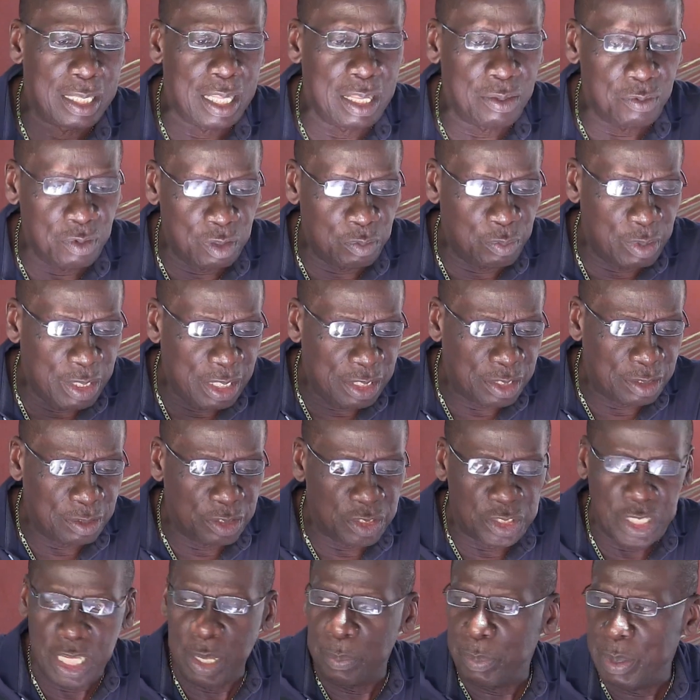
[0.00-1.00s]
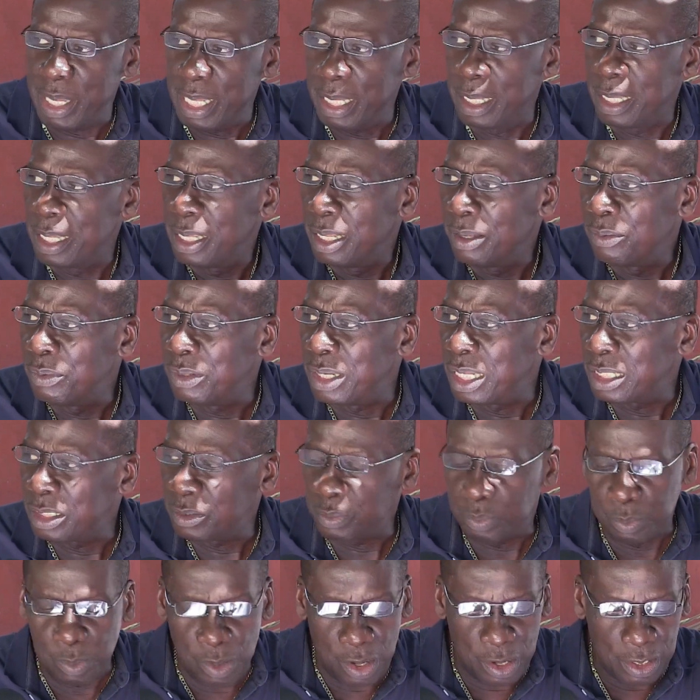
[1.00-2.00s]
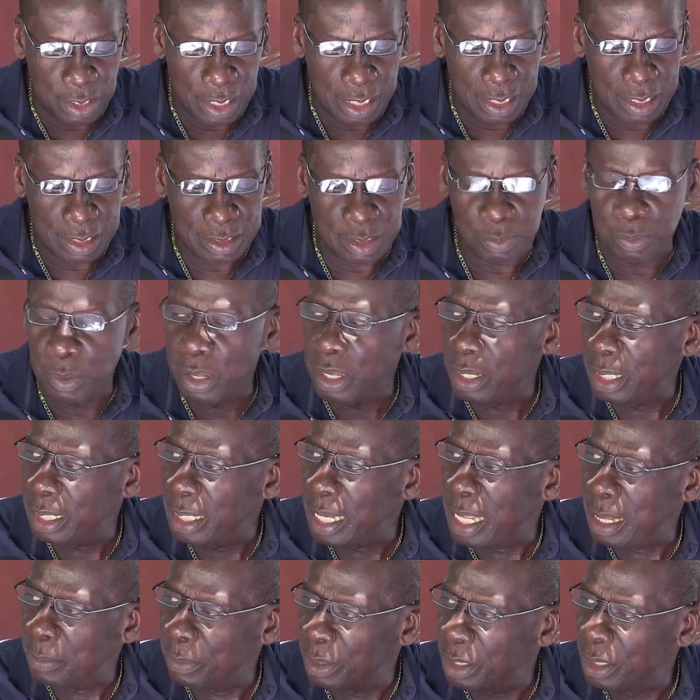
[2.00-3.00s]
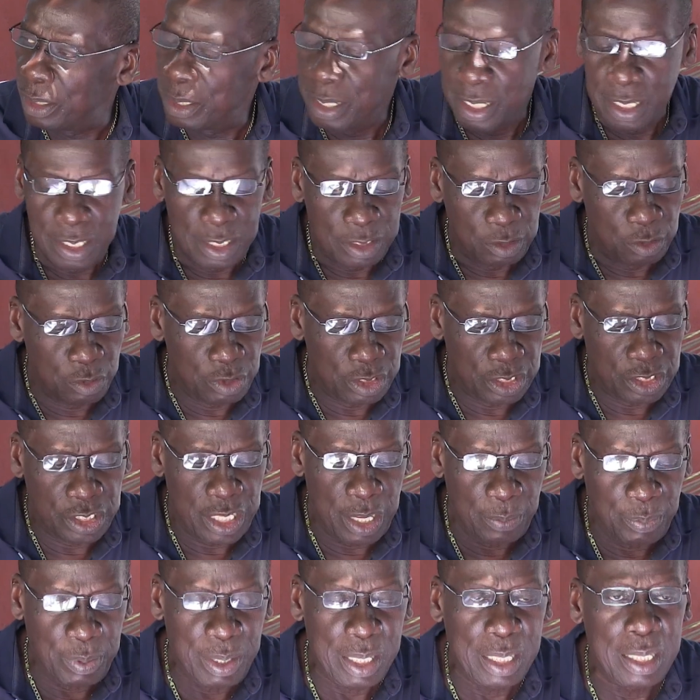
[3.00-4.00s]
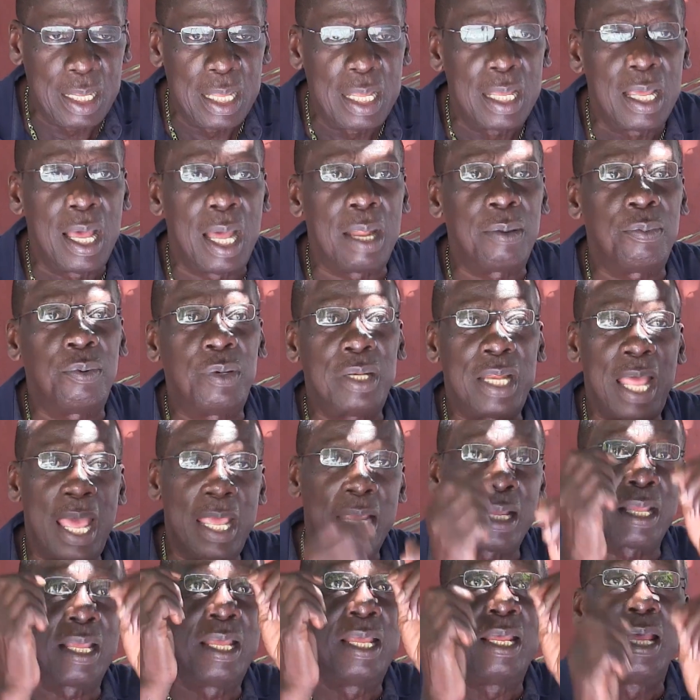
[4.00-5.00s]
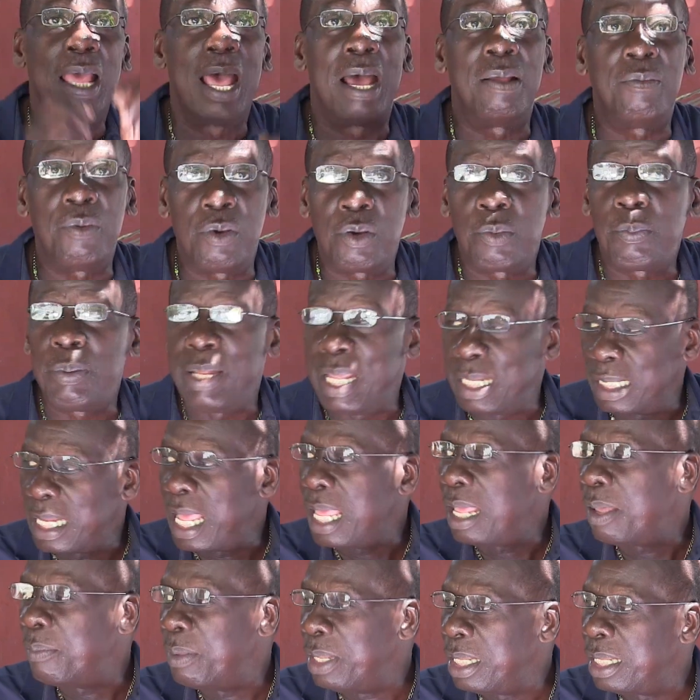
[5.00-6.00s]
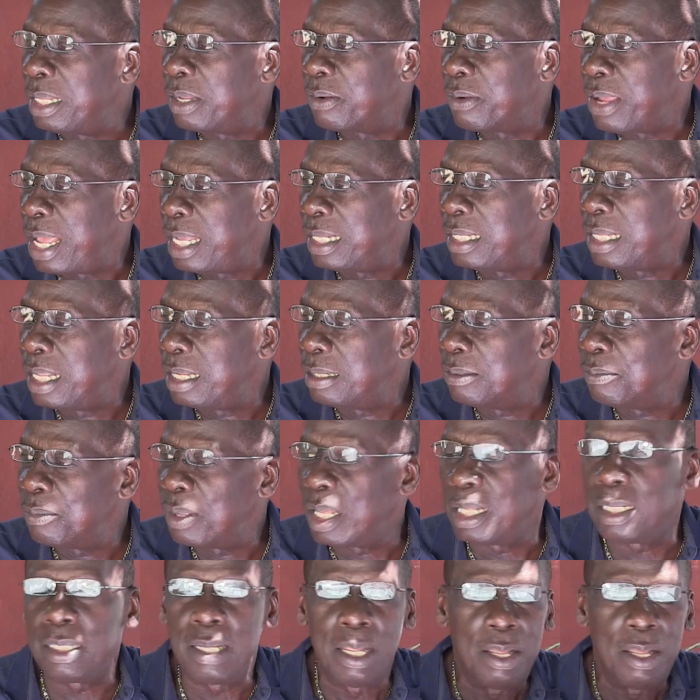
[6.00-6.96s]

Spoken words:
he would be shaping with a small hammer, do shaping, and we were playing Liar Bingy right then, man.